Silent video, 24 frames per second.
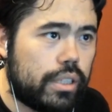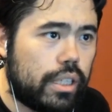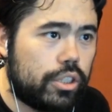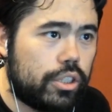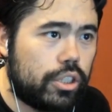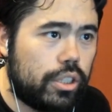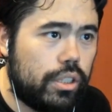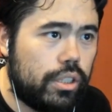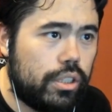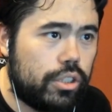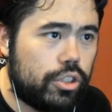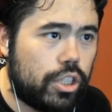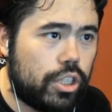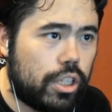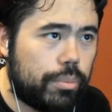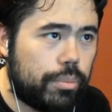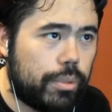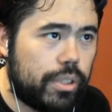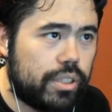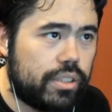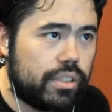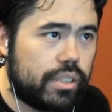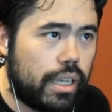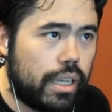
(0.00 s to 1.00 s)
Actually, I need to check
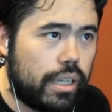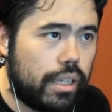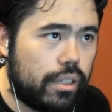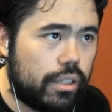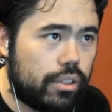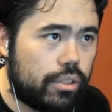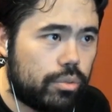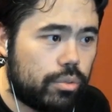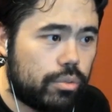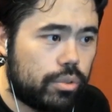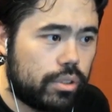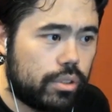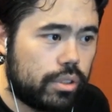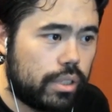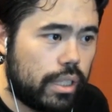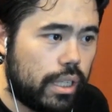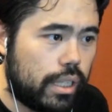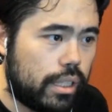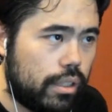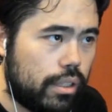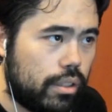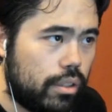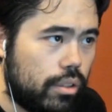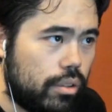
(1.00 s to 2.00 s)
my settings. One
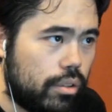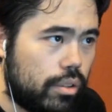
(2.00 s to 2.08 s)
second.